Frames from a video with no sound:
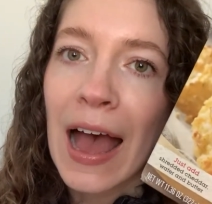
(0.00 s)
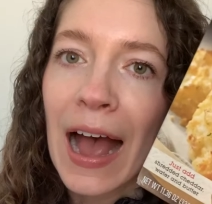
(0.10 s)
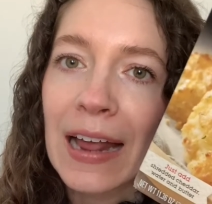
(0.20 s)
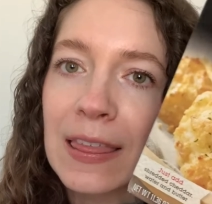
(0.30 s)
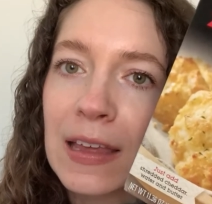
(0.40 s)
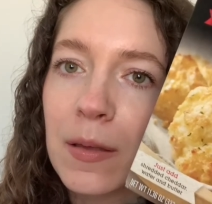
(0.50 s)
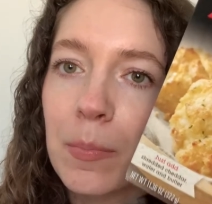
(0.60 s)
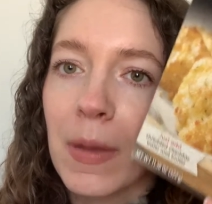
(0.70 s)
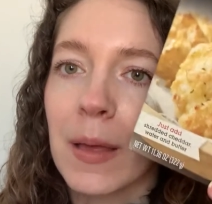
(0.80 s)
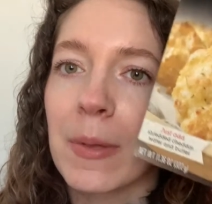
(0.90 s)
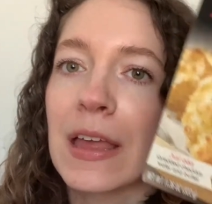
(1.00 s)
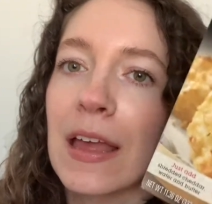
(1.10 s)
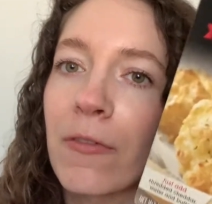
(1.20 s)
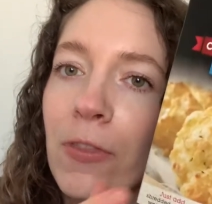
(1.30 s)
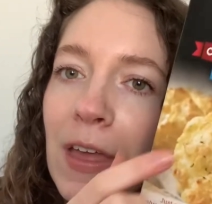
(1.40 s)
I think maybe
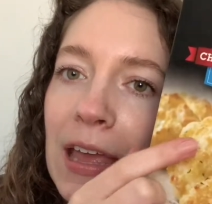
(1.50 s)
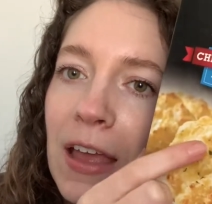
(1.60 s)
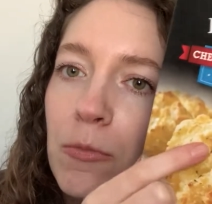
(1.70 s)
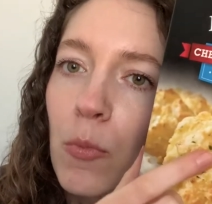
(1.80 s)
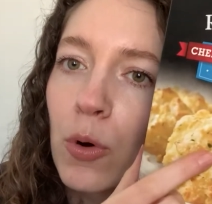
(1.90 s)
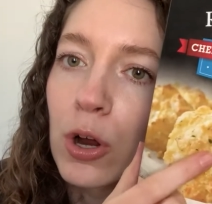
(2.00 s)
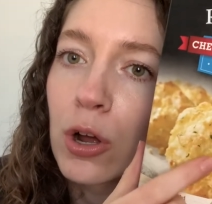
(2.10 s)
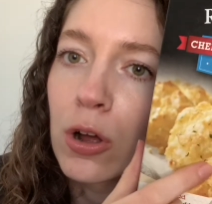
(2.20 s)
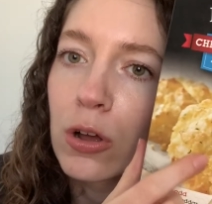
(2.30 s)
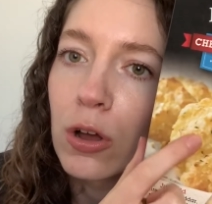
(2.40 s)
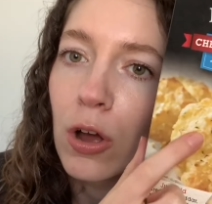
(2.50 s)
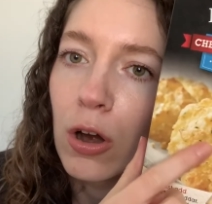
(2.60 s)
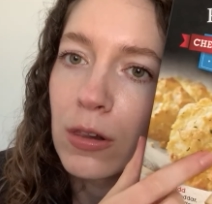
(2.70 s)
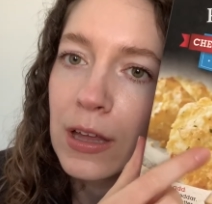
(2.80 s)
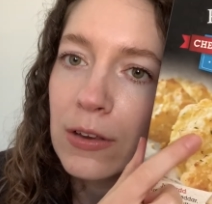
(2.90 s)
if they gave more
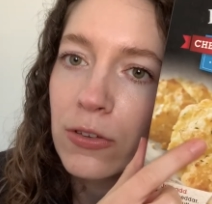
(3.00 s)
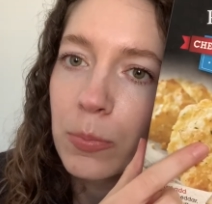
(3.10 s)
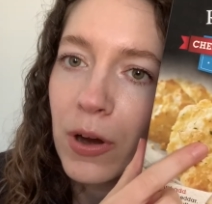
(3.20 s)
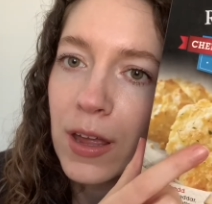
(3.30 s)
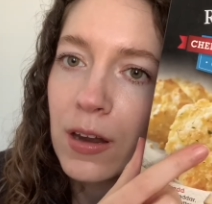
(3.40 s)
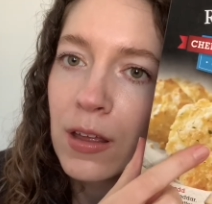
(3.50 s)
garlic spread,